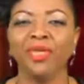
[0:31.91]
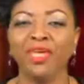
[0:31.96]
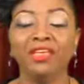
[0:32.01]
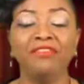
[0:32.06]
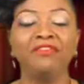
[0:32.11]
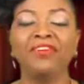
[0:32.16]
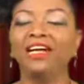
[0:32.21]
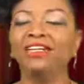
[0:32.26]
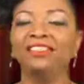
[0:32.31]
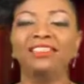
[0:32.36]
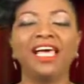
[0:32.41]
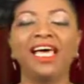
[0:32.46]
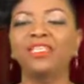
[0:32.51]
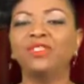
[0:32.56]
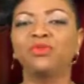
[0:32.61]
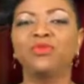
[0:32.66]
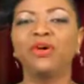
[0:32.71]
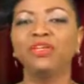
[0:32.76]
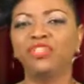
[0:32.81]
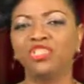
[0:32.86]
In fact,
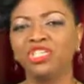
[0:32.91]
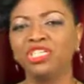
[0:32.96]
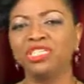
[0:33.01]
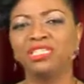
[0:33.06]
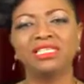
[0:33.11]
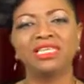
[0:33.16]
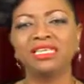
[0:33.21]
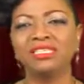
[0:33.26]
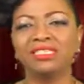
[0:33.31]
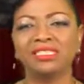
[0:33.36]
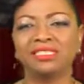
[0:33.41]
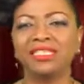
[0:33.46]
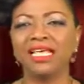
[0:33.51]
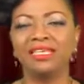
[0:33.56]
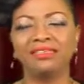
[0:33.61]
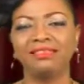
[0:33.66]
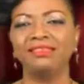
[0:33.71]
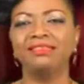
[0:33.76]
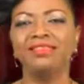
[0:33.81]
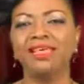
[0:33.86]
that's what Jesus
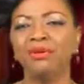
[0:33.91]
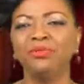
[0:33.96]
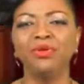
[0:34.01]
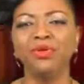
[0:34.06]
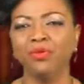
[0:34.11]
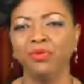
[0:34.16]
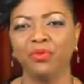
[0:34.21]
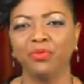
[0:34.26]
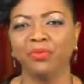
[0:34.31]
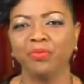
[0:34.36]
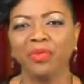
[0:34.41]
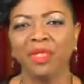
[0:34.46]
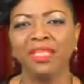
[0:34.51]
said to them, you know.